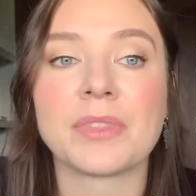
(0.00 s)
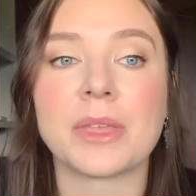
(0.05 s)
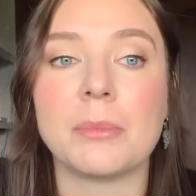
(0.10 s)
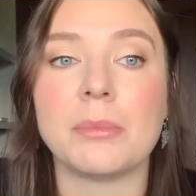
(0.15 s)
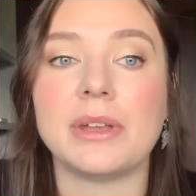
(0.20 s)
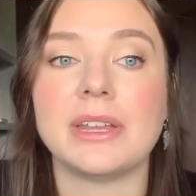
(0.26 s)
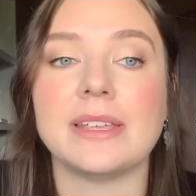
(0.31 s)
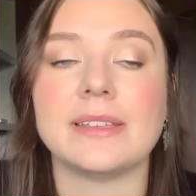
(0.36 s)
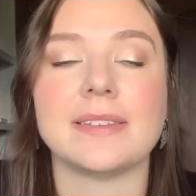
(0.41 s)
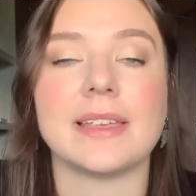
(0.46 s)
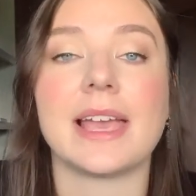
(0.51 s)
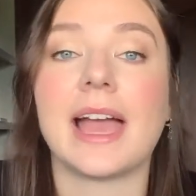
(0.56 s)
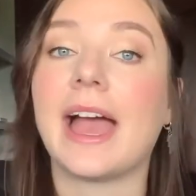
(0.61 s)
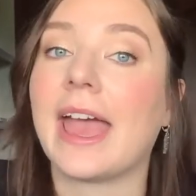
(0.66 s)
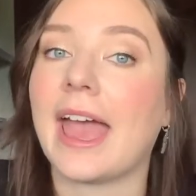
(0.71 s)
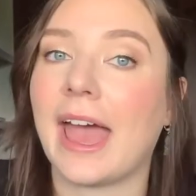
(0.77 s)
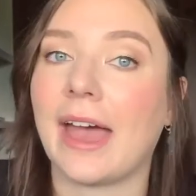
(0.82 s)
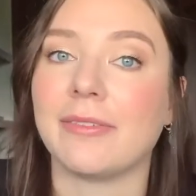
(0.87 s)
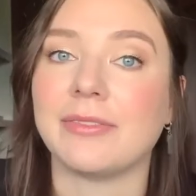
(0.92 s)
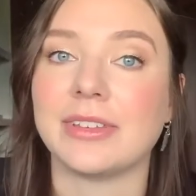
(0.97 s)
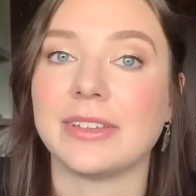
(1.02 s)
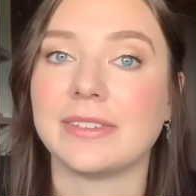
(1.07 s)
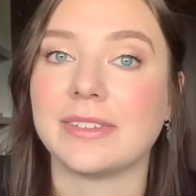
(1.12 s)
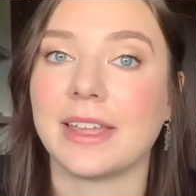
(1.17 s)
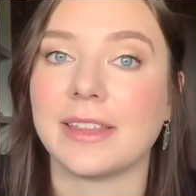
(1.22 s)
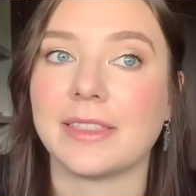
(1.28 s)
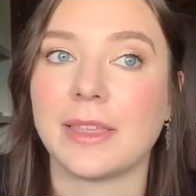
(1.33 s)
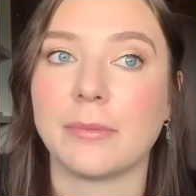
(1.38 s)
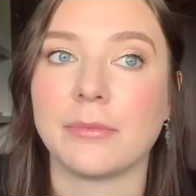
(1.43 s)
but he's like I have to
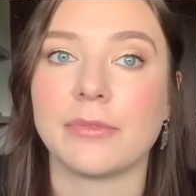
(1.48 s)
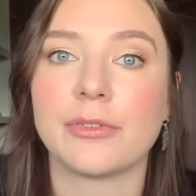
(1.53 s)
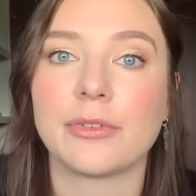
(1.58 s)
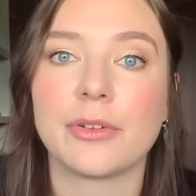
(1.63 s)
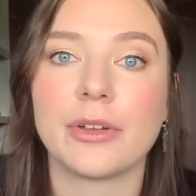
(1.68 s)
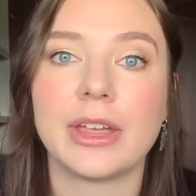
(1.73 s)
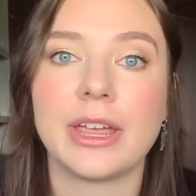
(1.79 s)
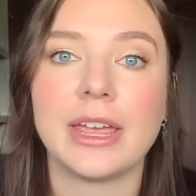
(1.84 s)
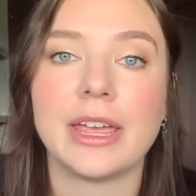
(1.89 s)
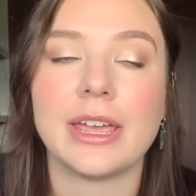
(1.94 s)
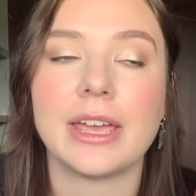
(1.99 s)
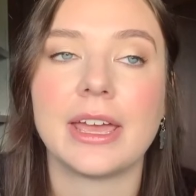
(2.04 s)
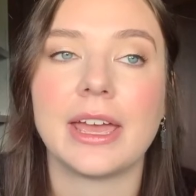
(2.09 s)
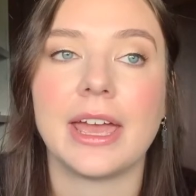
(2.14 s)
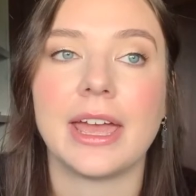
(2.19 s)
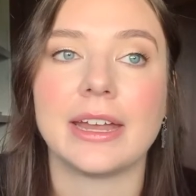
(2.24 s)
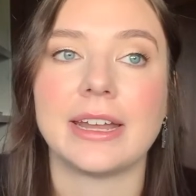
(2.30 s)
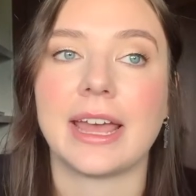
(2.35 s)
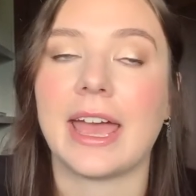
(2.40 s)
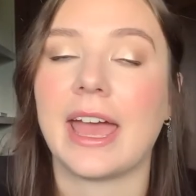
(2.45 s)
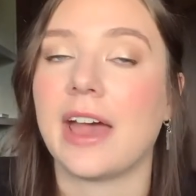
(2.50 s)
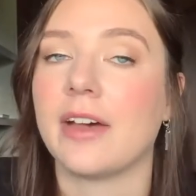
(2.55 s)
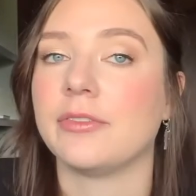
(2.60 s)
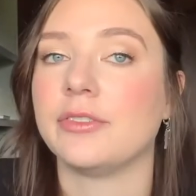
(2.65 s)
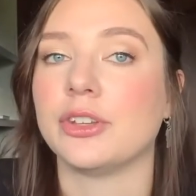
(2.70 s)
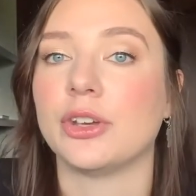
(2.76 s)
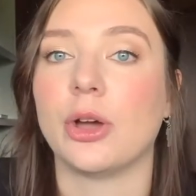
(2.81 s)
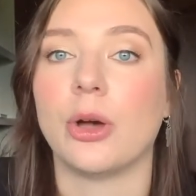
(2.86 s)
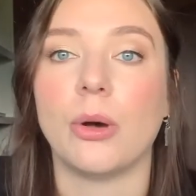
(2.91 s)
set them free and I have
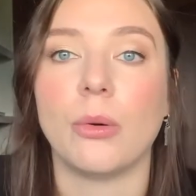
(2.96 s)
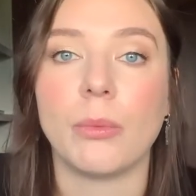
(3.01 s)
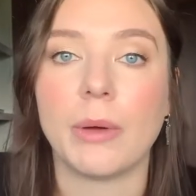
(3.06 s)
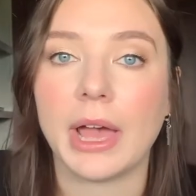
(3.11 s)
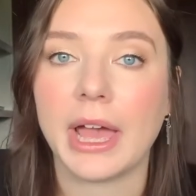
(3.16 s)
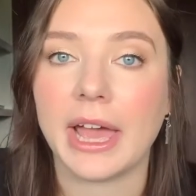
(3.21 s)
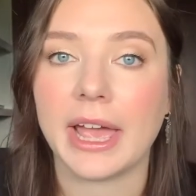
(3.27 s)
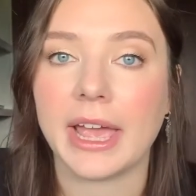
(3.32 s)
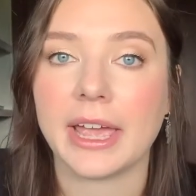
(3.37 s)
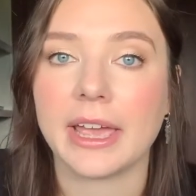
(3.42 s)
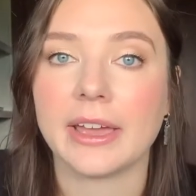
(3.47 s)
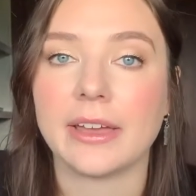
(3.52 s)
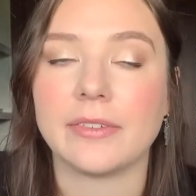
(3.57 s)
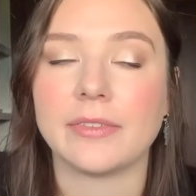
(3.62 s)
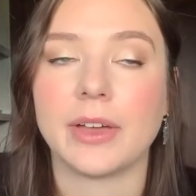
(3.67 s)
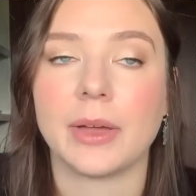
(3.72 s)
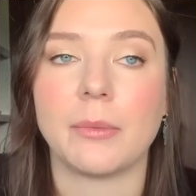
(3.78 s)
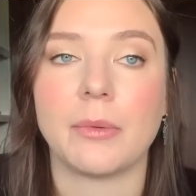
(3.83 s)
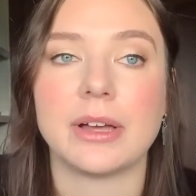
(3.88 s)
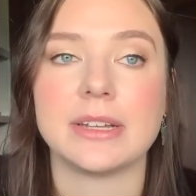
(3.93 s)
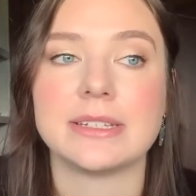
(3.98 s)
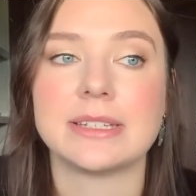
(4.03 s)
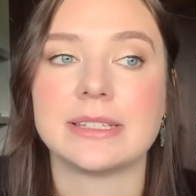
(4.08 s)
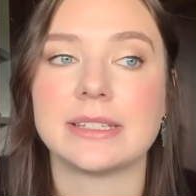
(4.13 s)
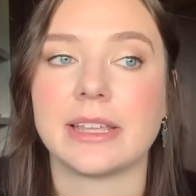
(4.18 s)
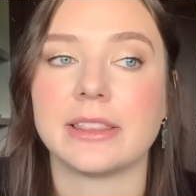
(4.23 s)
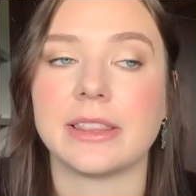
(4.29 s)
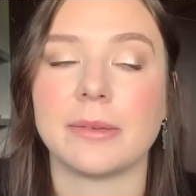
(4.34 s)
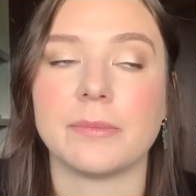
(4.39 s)
to go away if I want to
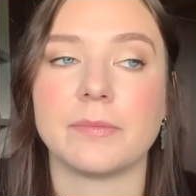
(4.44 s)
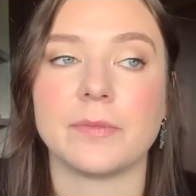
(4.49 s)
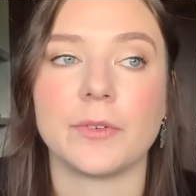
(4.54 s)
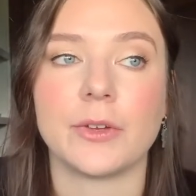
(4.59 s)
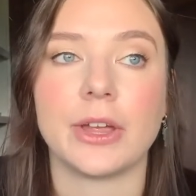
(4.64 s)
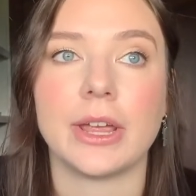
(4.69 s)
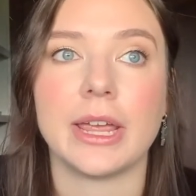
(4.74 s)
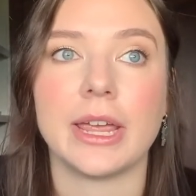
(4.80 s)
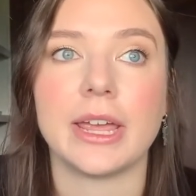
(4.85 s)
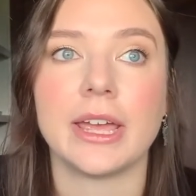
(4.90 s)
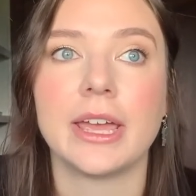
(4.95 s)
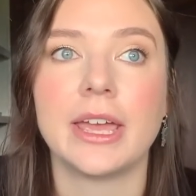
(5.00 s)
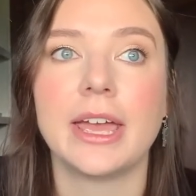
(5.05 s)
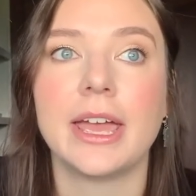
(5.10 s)
set them free